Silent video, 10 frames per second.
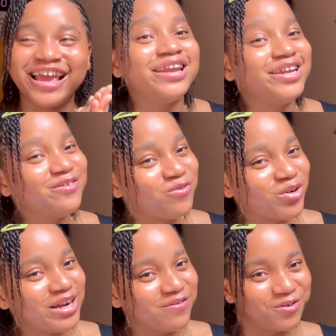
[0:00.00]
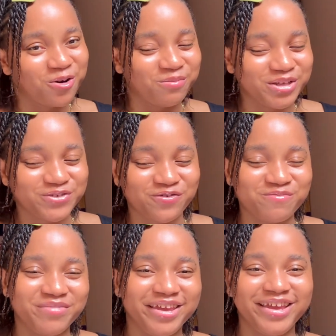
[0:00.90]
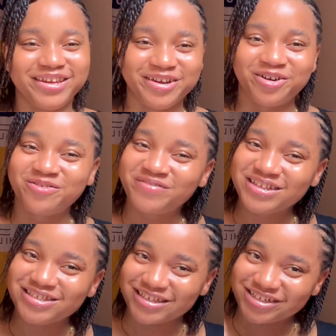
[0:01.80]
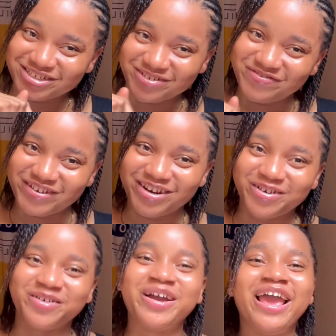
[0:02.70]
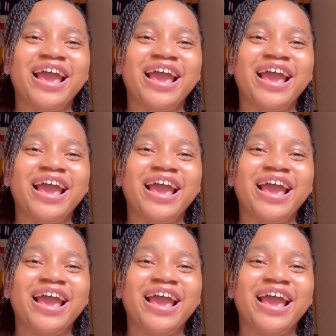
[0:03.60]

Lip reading: and leave wonderful comments for me in the comment section below.